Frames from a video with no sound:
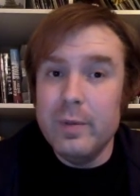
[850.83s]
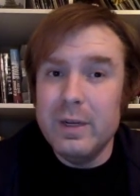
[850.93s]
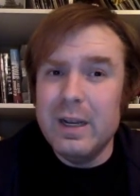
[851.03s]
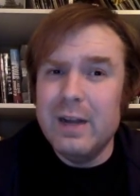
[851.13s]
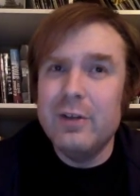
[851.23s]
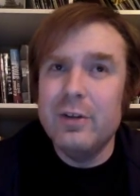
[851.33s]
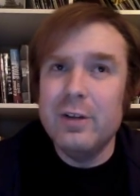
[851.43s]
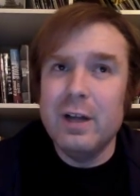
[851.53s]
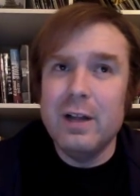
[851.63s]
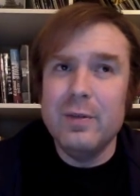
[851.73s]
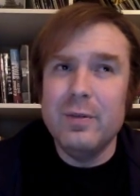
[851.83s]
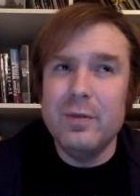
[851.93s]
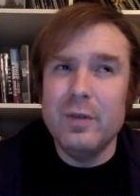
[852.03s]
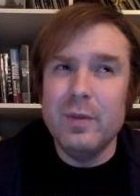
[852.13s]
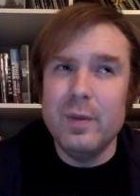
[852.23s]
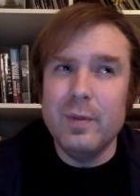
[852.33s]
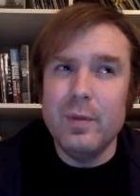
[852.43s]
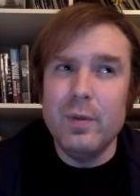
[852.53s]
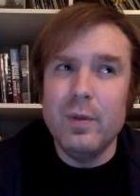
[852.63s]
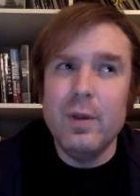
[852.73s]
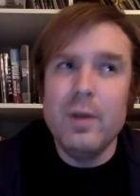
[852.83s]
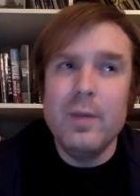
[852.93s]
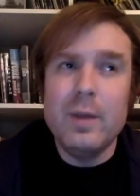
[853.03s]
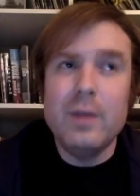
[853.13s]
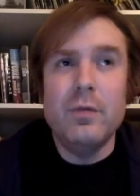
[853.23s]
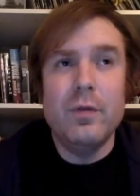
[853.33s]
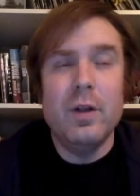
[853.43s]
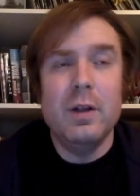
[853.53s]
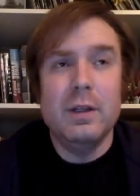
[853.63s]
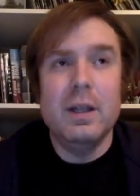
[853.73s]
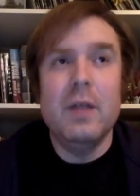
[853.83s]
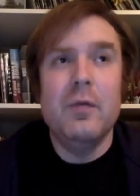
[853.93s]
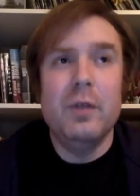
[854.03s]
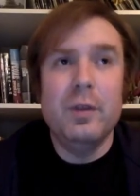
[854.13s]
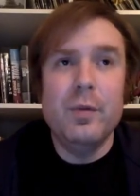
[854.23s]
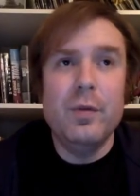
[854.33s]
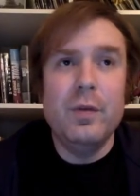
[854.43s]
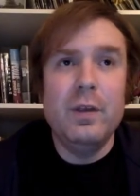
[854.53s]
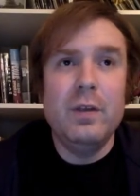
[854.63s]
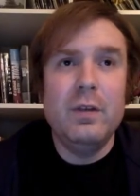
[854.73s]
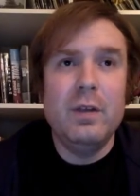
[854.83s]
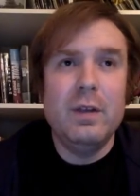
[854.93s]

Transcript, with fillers: but not a good Hollywood film that will make you fall in love with the movies.